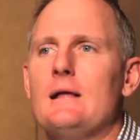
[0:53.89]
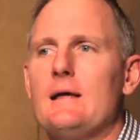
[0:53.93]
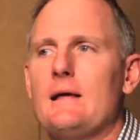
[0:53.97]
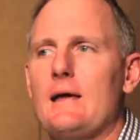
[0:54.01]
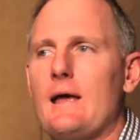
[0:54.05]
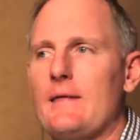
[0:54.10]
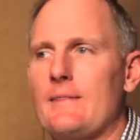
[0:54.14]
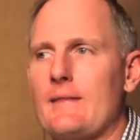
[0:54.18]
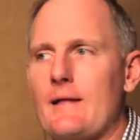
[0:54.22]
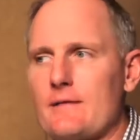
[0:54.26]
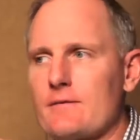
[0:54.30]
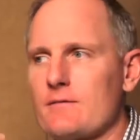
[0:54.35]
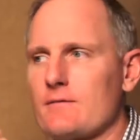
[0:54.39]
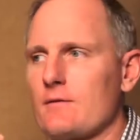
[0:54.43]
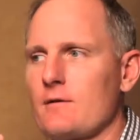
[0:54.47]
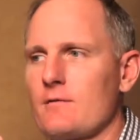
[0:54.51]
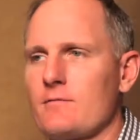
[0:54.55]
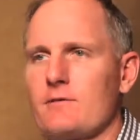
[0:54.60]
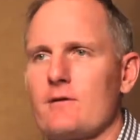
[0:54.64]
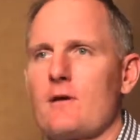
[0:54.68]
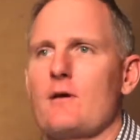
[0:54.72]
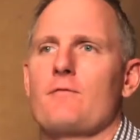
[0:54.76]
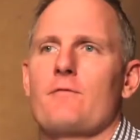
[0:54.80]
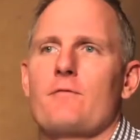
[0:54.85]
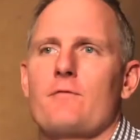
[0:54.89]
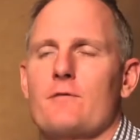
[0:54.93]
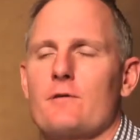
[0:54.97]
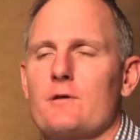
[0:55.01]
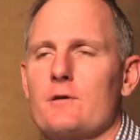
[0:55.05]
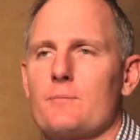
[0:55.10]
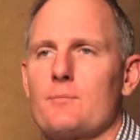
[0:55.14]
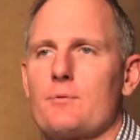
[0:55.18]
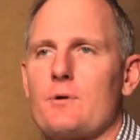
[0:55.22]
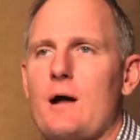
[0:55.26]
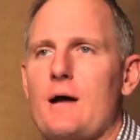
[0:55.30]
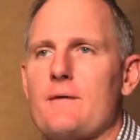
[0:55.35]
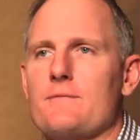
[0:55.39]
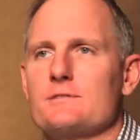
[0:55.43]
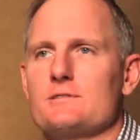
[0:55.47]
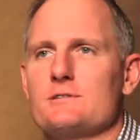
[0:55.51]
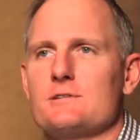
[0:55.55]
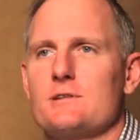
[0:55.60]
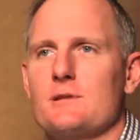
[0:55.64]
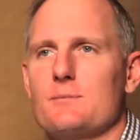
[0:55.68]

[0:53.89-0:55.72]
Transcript: And that's a self-fulfilling prophecy.